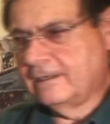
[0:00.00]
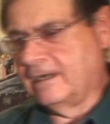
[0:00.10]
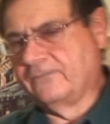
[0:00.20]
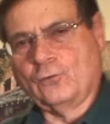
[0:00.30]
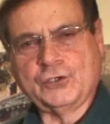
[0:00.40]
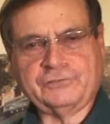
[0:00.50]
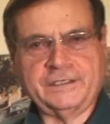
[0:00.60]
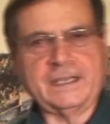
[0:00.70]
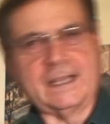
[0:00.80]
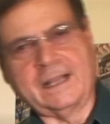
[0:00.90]

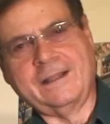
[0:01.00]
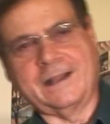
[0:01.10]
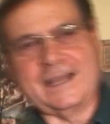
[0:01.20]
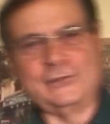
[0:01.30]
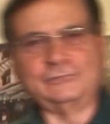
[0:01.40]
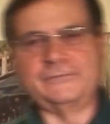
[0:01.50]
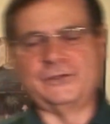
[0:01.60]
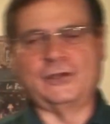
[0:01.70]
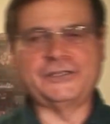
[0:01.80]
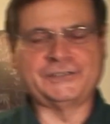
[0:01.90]
Unfortunately, I don't live
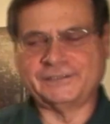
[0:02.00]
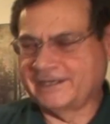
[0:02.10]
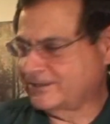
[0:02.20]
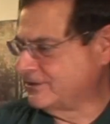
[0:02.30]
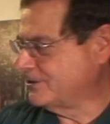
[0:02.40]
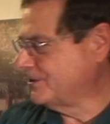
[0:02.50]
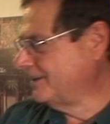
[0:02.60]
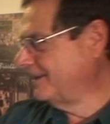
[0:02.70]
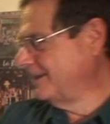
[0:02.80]
in Austin, Texas.